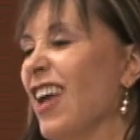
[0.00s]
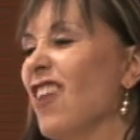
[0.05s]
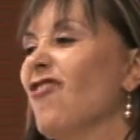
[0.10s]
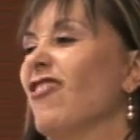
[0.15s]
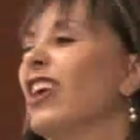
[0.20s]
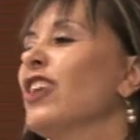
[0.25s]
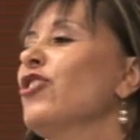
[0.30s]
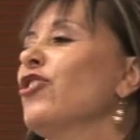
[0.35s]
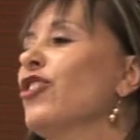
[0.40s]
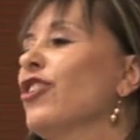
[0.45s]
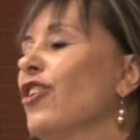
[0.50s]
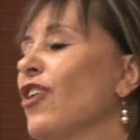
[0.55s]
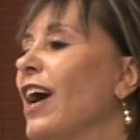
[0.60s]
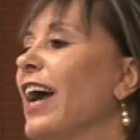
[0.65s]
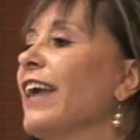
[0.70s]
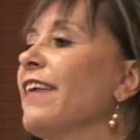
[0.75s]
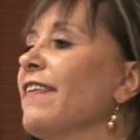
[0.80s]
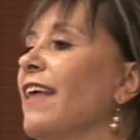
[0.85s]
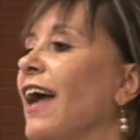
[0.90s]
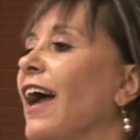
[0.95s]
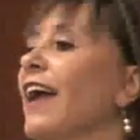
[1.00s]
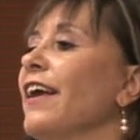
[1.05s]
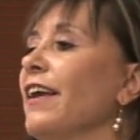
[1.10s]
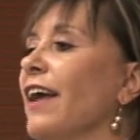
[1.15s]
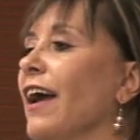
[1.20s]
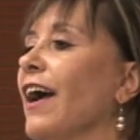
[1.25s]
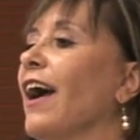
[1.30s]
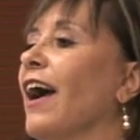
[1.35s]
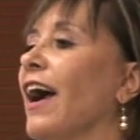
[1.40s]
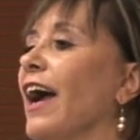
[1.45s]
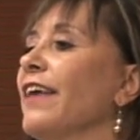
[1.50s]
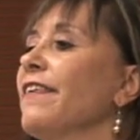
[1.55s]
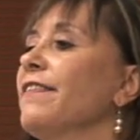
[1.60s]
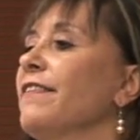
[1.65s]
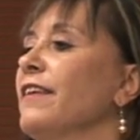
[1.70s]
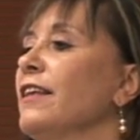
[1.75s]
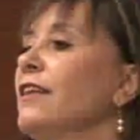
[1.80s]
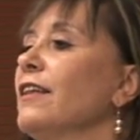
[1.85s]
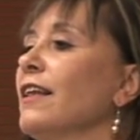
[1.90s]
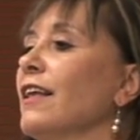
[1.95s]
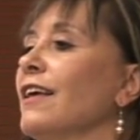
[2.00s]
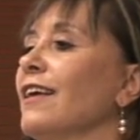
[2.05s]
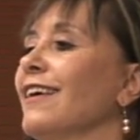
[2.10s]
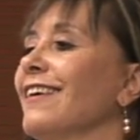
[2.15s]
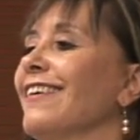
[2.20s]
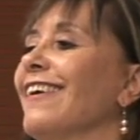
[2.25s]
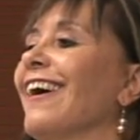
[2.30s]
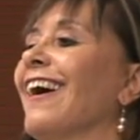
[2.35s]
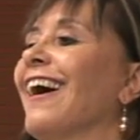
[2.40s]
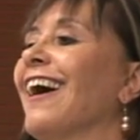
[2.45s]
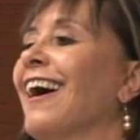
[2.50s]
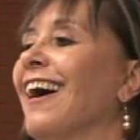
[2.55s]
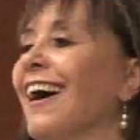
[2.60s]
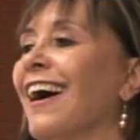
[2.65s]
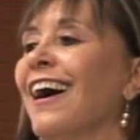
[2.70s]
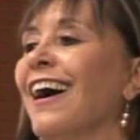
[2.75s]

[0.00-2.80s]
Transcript: But you know, I, I, I think, yeah.